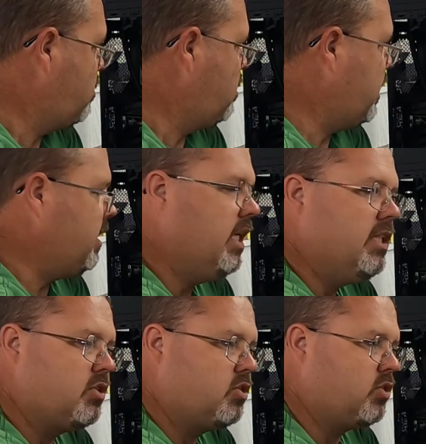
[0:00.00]
at
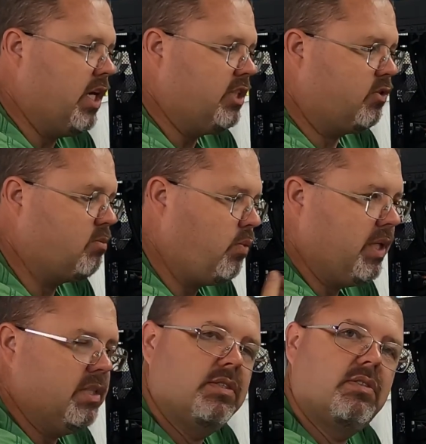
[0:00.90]
least transfer my
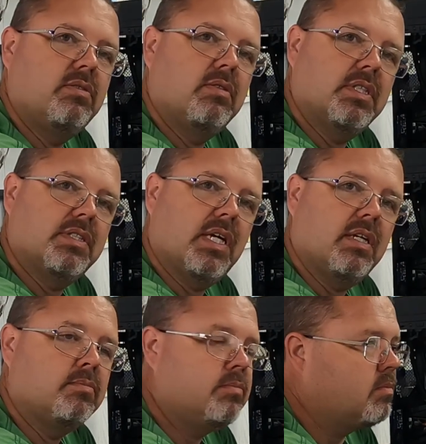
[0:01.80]
Windows this time,
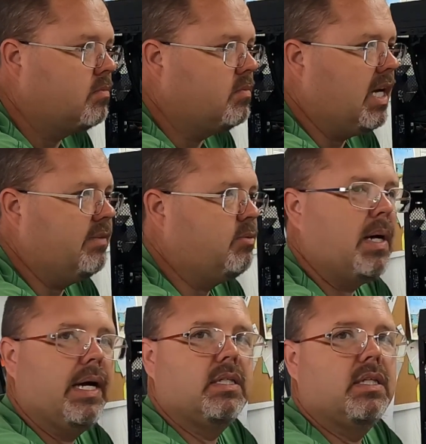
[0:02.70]
not have to
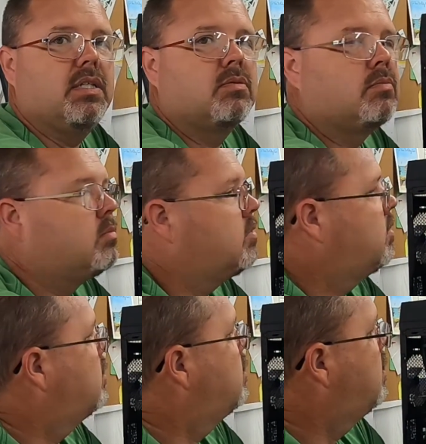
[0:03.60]
buy it again.
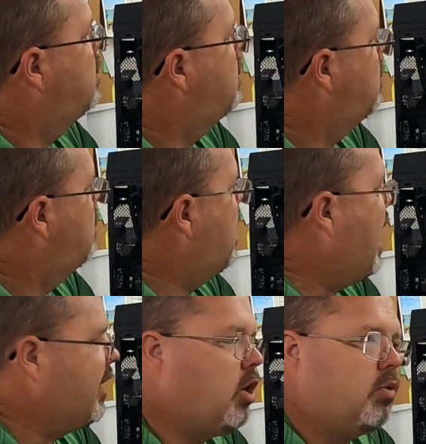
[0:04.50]

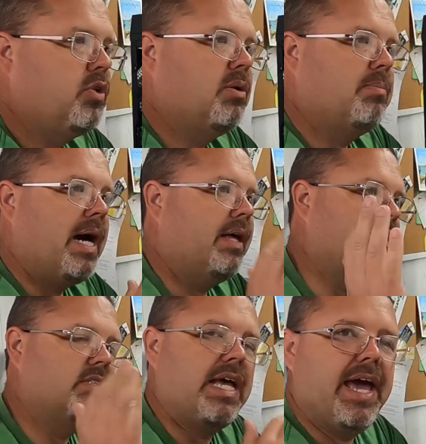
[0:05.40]
I know you can buy
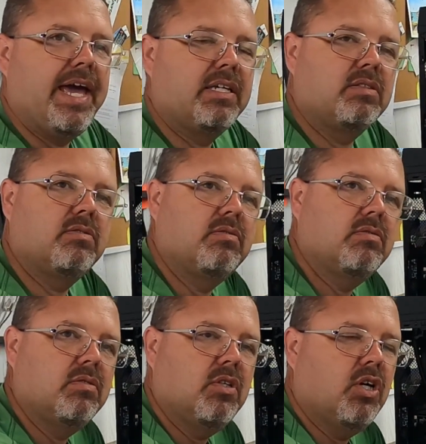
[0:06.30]
these hack
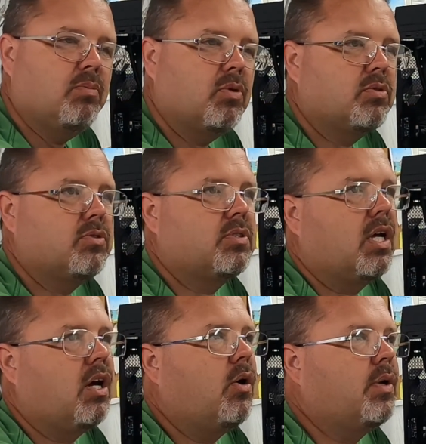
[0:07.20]
numbers and
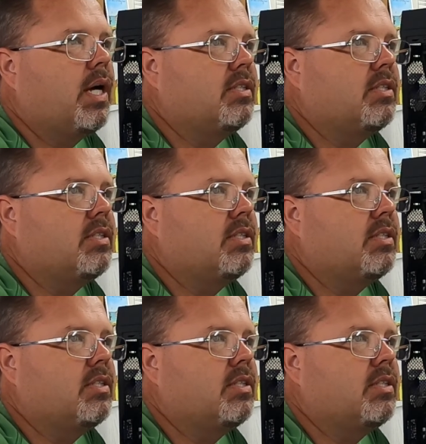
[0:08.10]
all, and